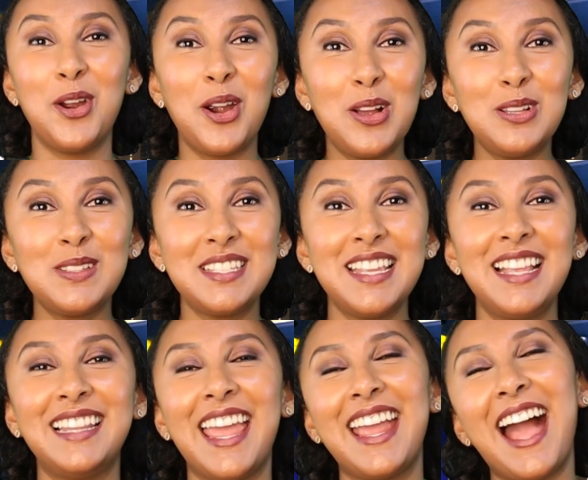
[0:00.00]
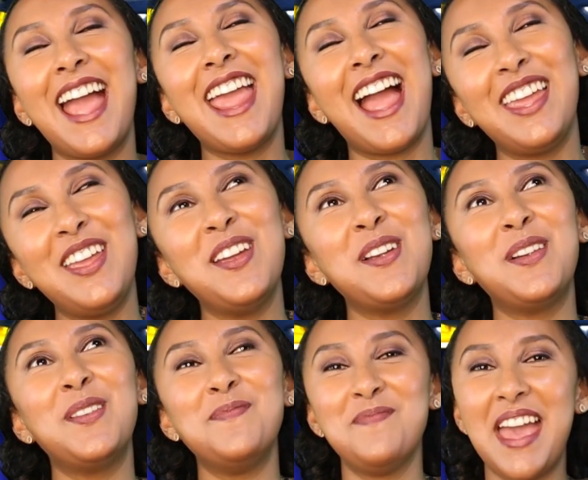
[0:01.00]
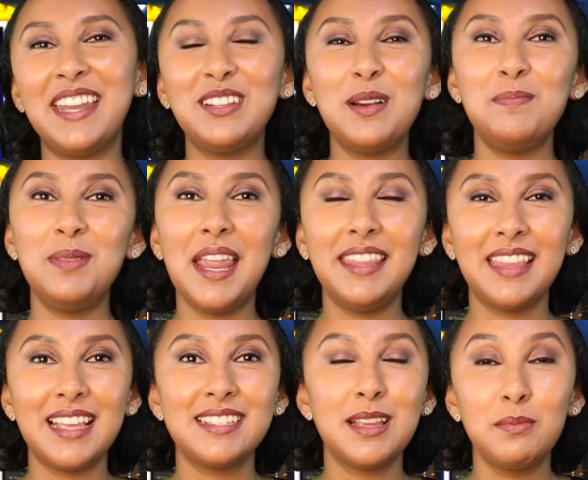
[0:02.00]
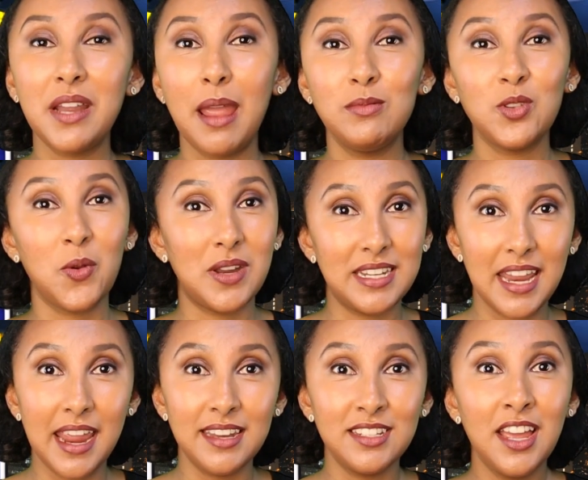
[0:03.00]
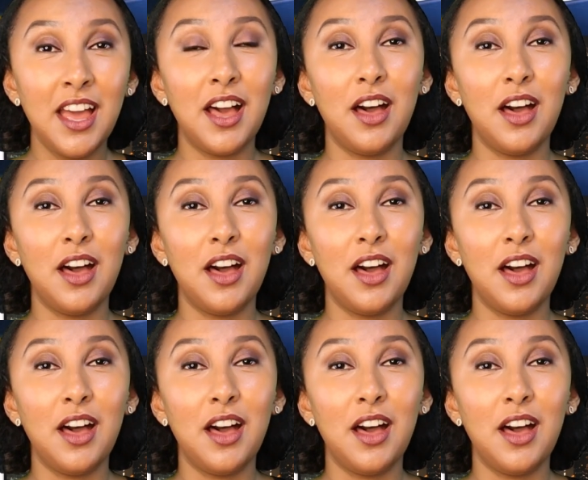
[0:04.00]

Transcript: girls, like I, I hear men complain that sometimes on a date,